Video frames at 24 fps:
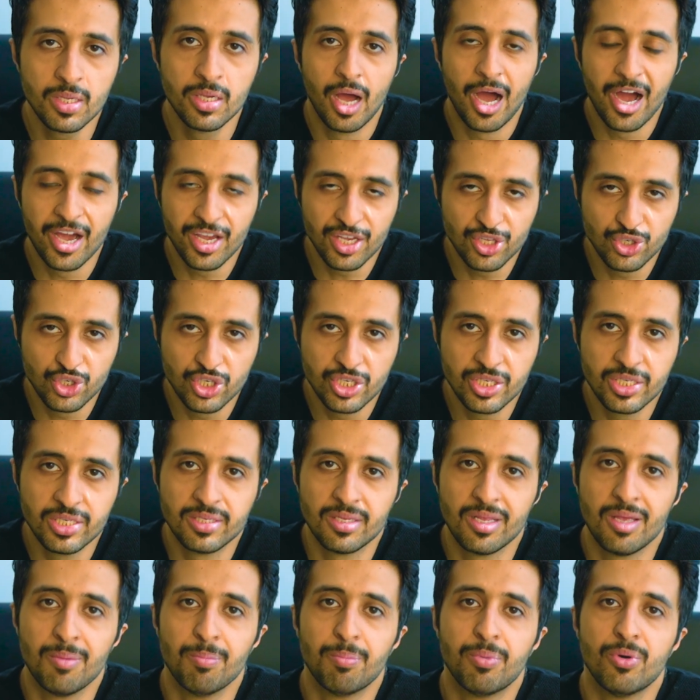Hygiene is
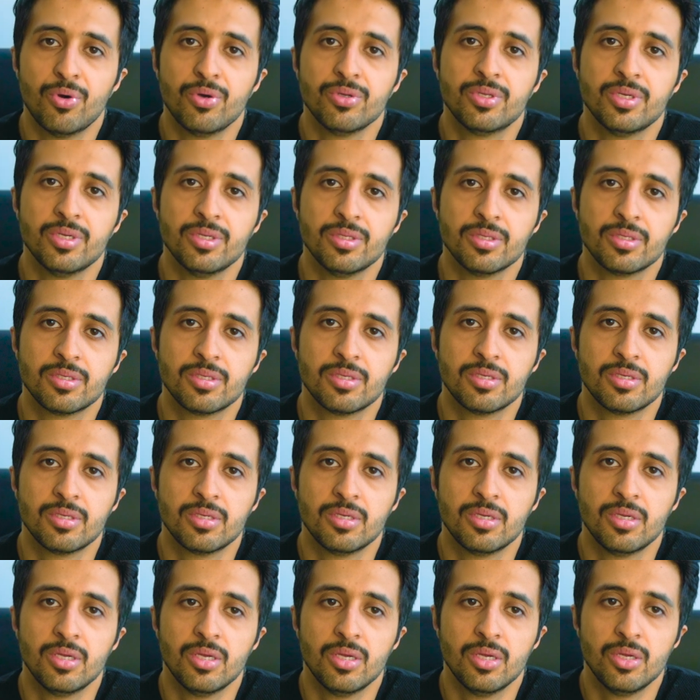important.
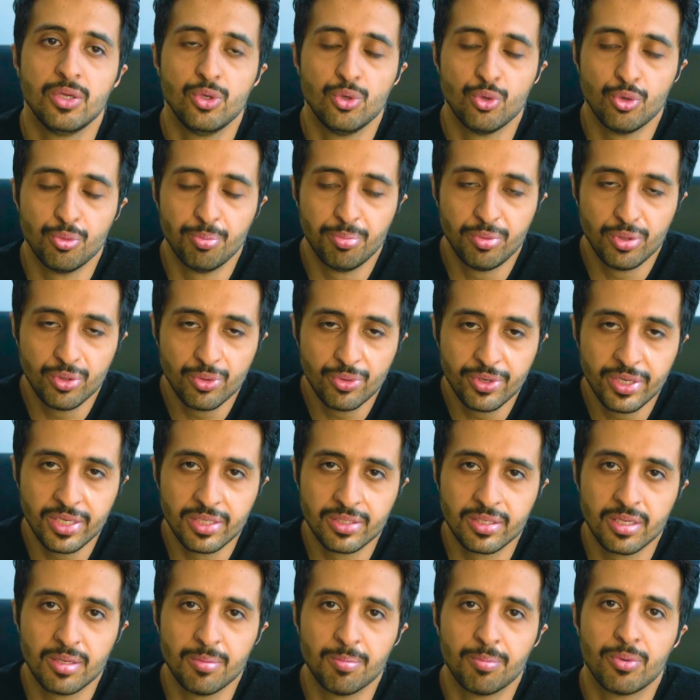Your beauty is
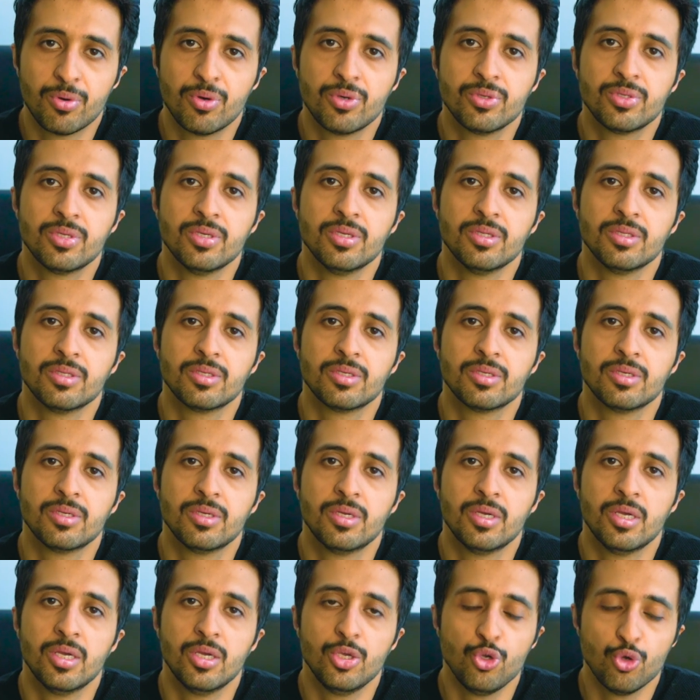important.
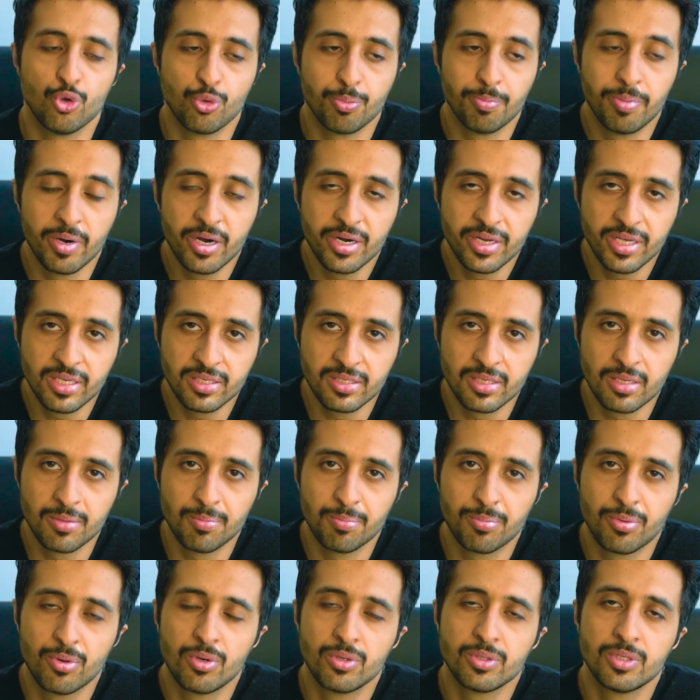Your body is
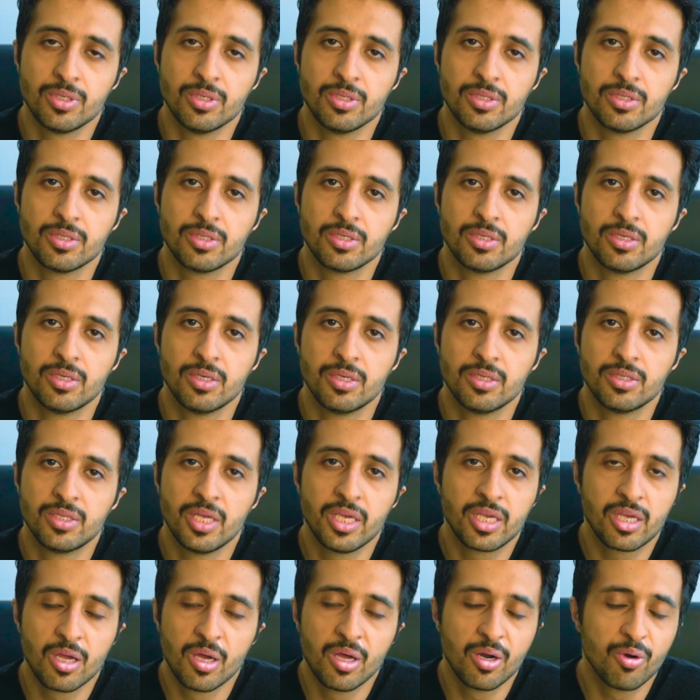important.
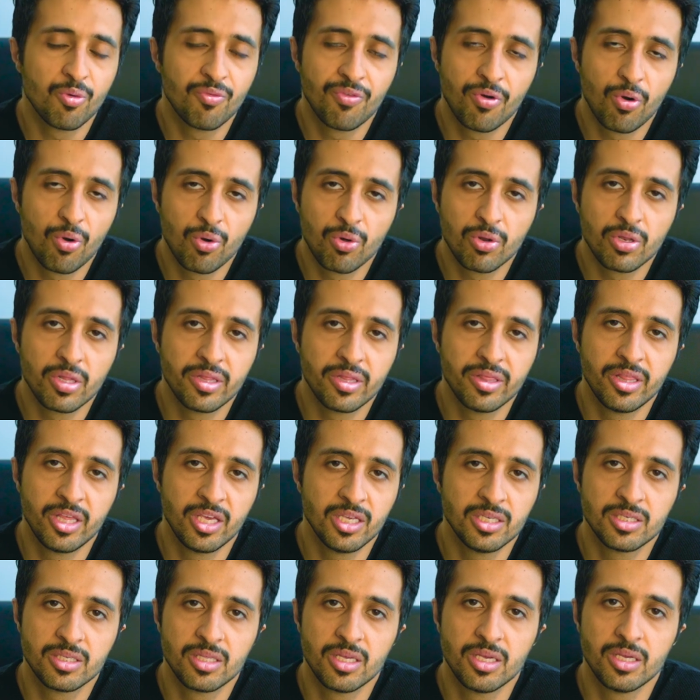Take care of all of
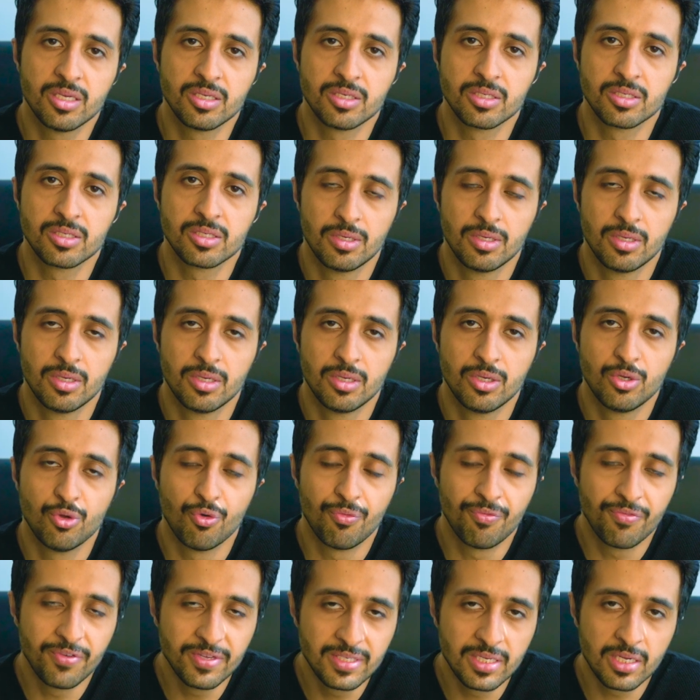these things your
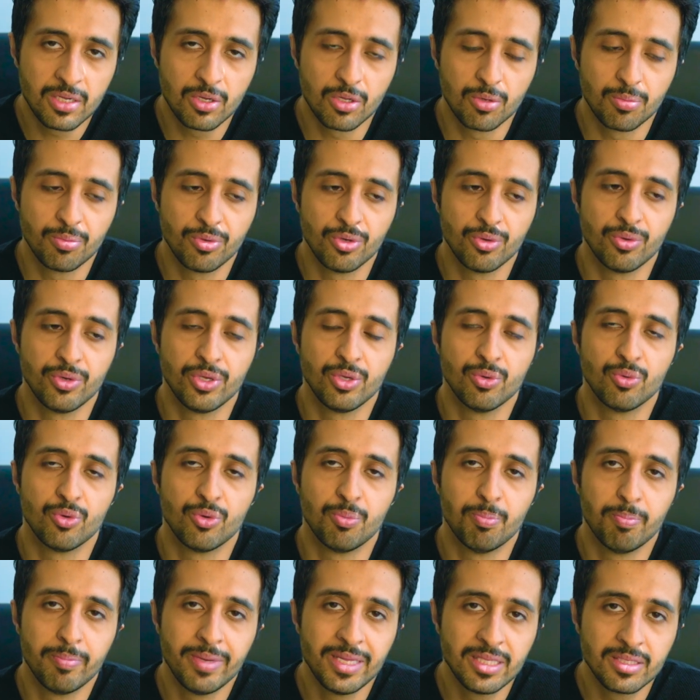physical, your, your
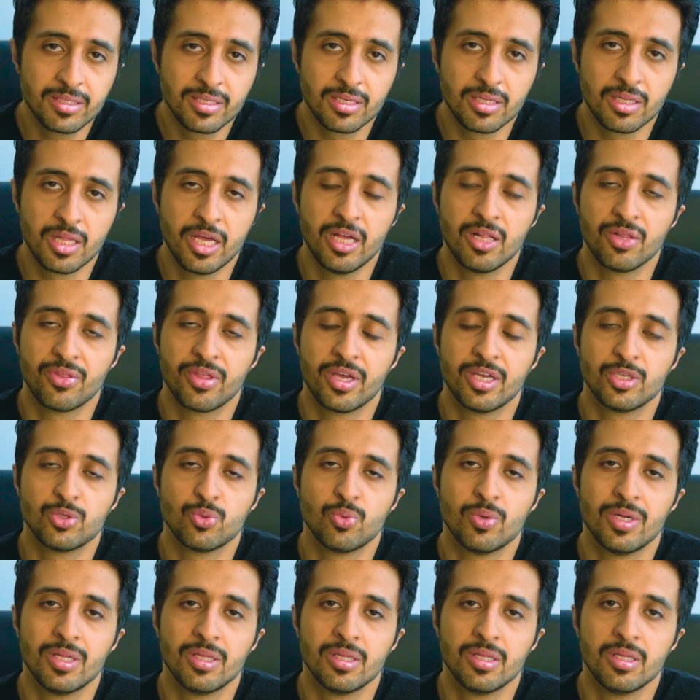mental health as
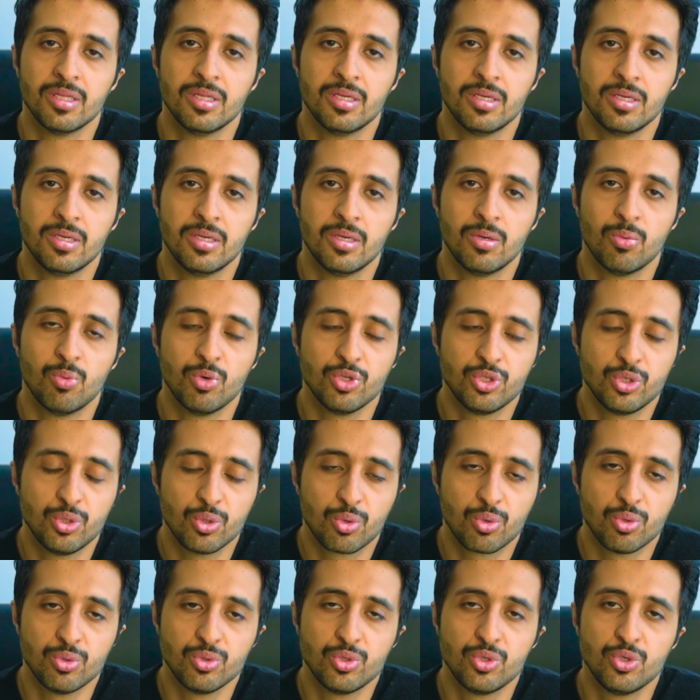well. What you
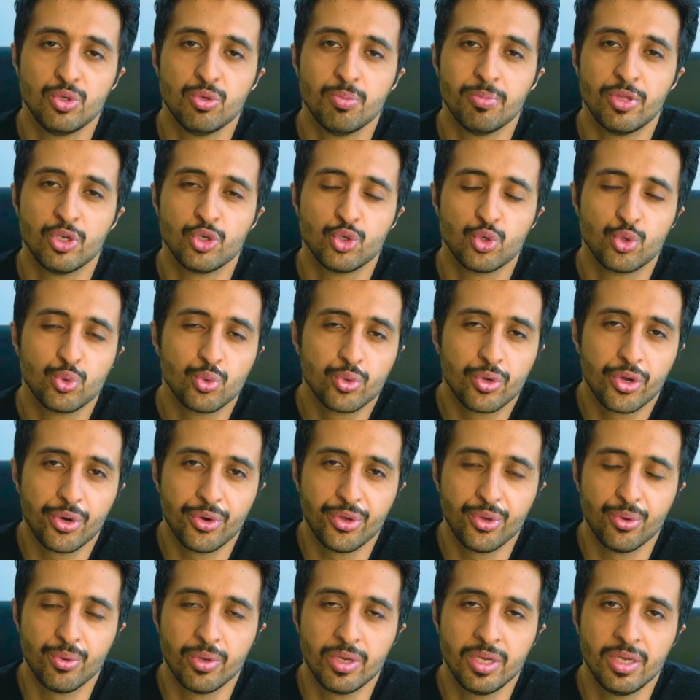consume, the sugar
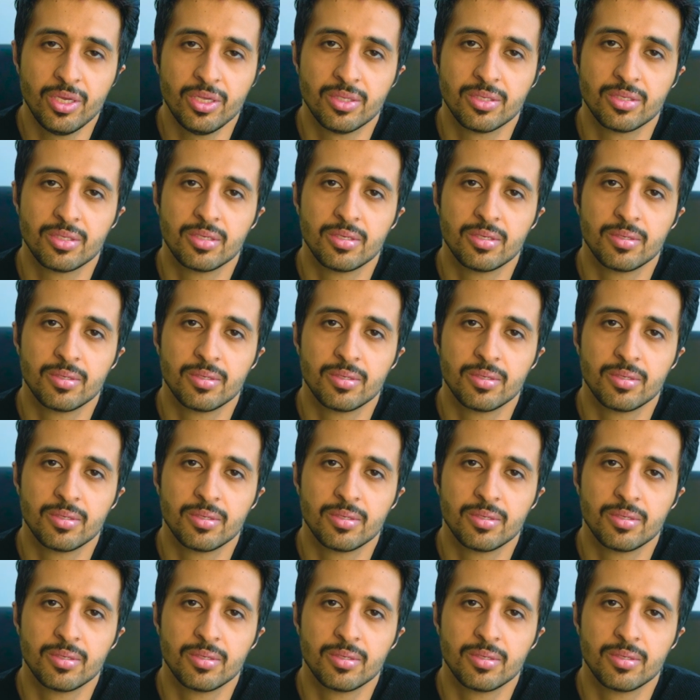you eat,